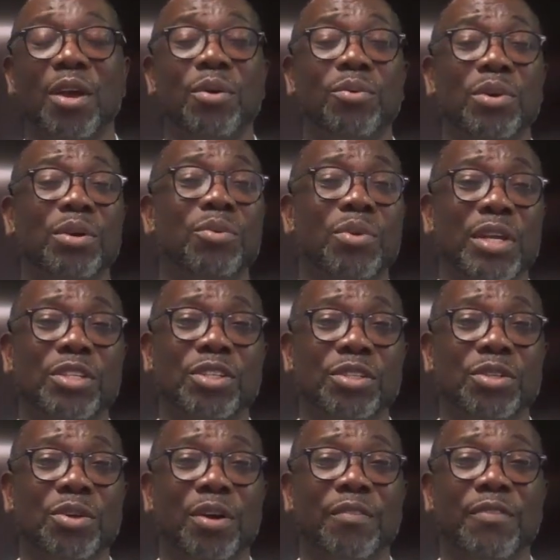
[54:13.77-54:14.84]
we're wishing
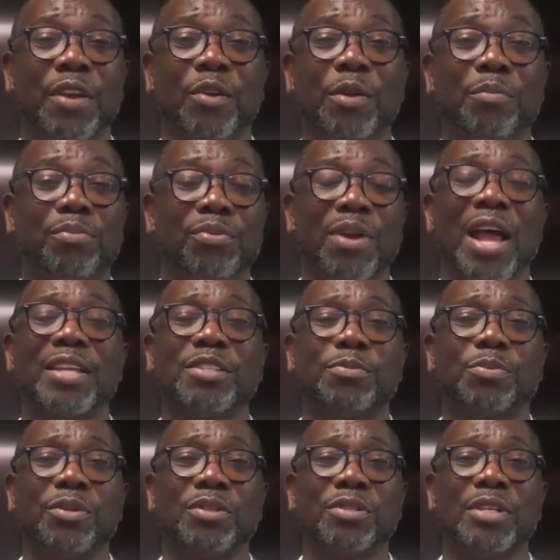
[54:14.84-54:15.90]
you a very
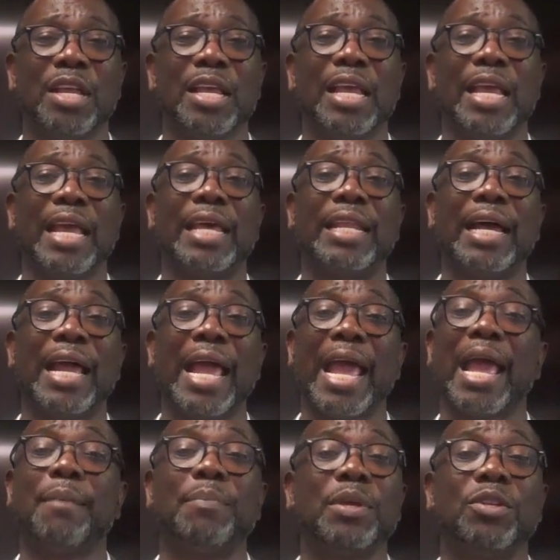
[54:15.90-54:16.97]
prosperous and a
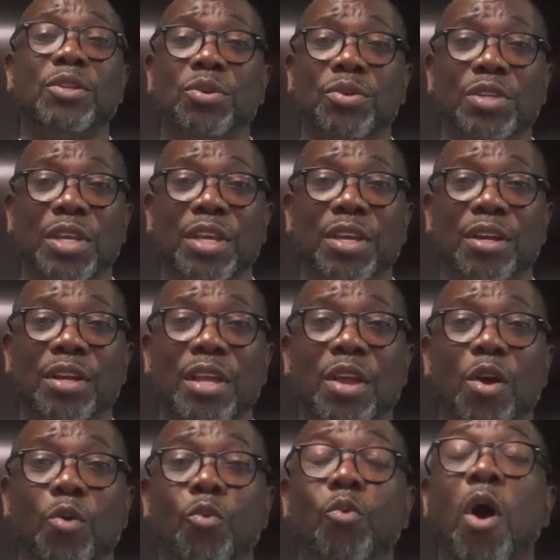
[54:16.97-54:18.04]
happy new year,
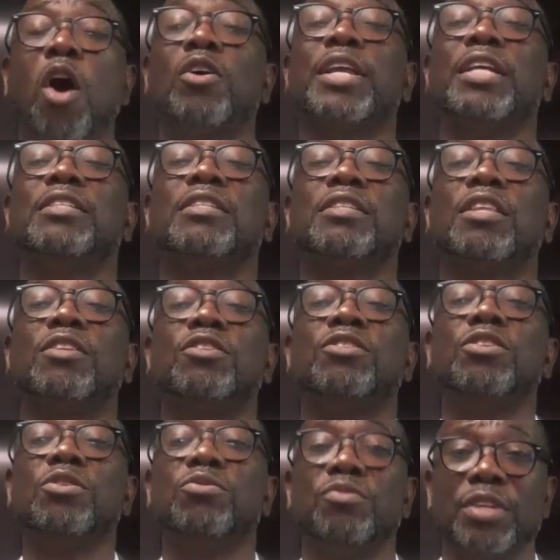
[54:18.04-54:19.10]
walk into the
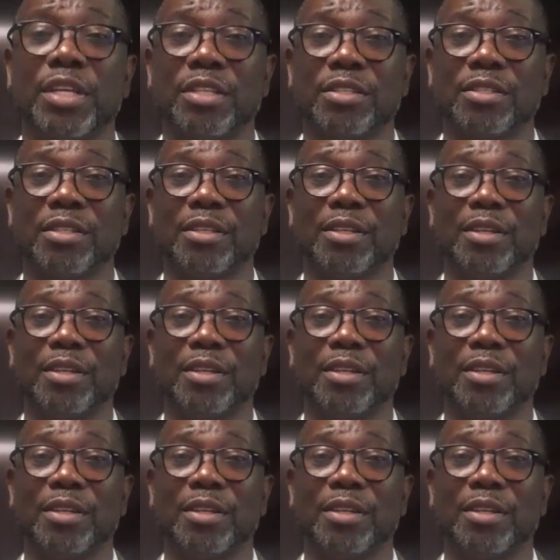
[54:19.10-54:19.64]
newness